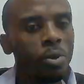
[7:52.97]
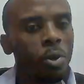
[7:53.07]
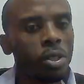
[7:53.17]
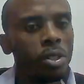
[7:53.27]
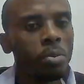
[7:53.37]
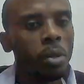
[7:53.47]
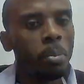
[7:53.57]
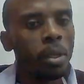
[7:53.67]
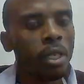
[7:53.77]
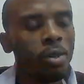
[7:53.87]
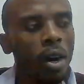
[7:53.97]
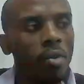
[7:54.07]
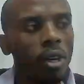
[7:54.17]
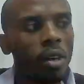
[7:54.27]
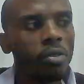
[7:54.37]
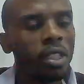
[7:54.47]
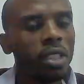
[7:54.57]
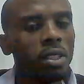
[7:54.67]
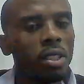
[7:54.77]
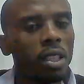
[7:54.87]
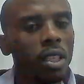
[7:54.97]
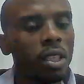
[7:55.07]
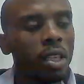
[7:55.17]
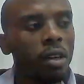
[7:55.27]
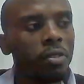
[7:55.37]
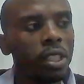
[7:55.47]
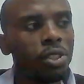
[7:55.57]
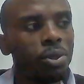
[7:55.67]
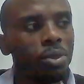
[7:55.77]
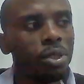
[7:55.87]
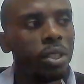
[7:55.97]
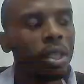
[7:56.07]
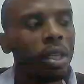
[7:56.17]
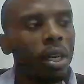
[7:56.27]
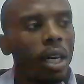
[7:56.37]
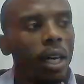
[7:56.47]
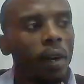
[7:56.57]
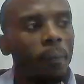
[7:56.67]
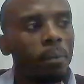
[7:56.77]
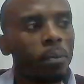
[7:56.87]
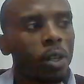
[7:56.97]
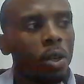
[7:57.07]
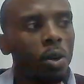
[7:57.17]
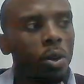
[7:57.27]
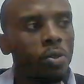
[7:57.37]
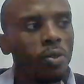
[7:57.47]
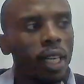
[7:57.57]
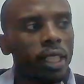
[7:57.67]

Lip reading: Maybe you have a very huge log file,